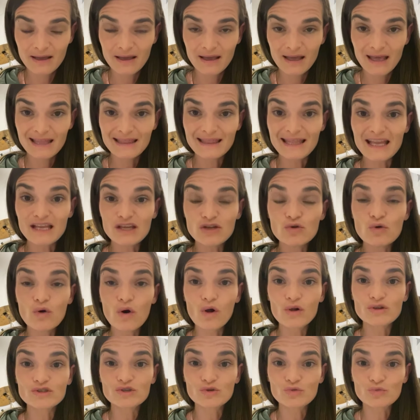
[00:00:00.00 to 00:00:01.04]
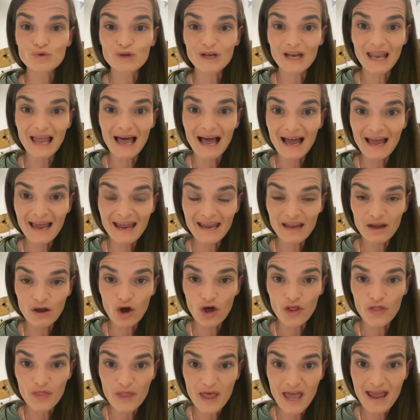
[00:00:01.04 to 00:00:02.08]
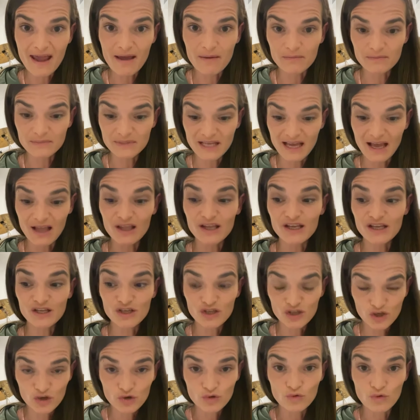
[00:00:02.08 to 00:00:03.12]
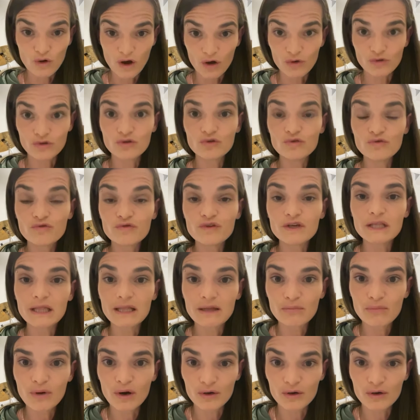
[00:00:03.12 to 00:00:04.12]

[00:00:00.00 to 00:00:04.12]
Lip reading: then you also rely on them telling you how you feel about